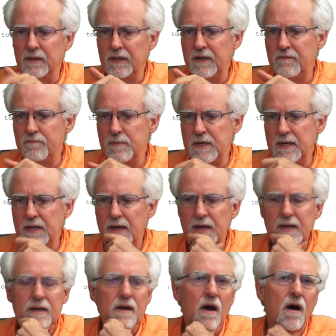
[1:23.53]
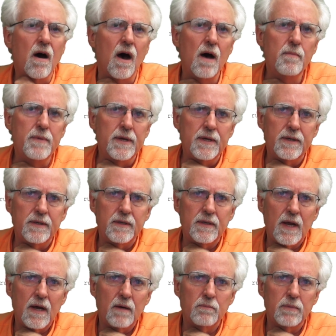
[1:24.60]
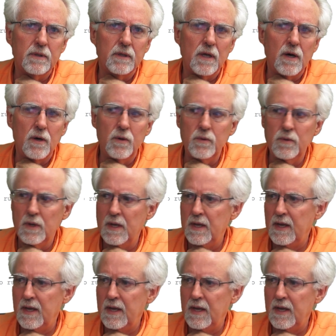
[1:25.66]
Leave me a comment down below